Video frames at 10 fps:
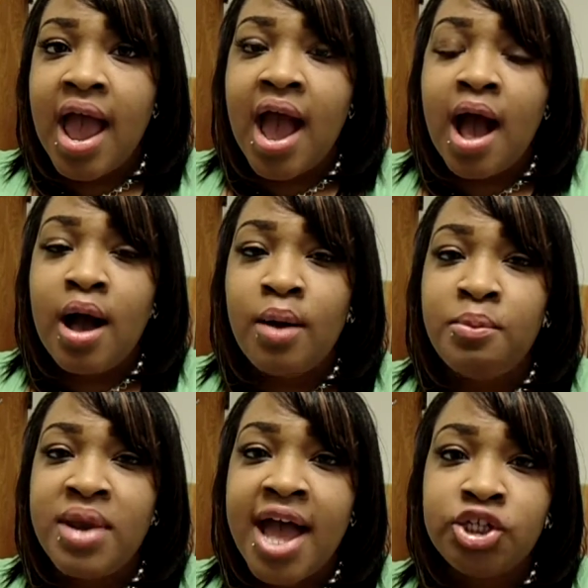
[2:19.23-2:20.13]

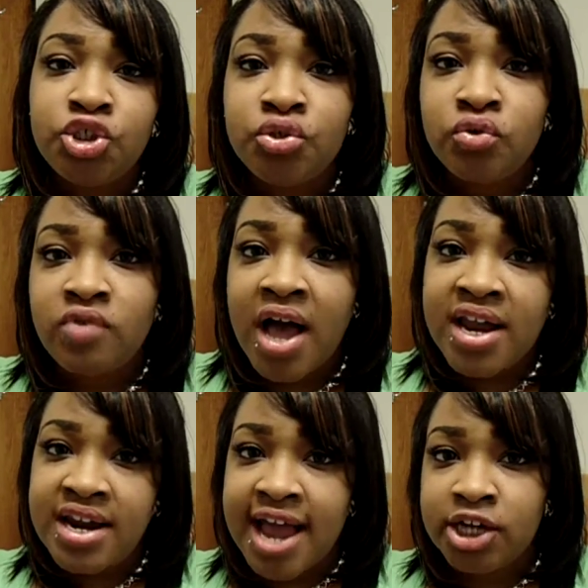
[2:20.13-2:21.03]
um, natural, rocking
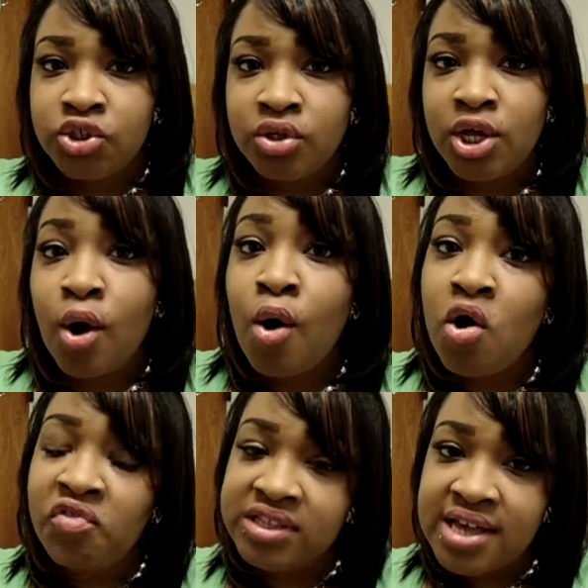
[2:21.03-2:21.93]
the natural look
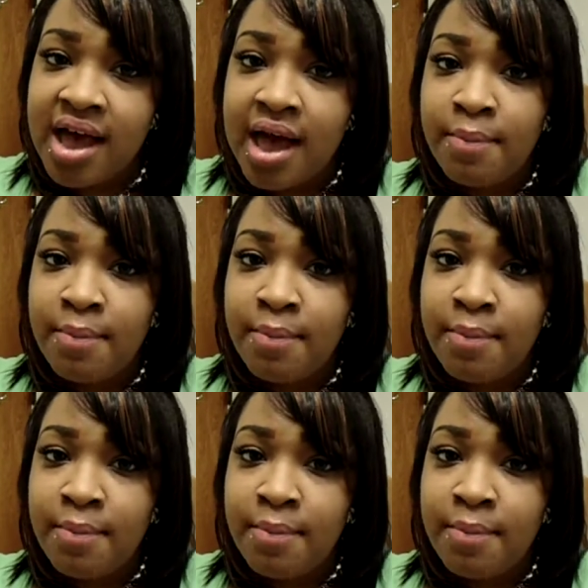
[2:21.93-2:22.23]
all the time.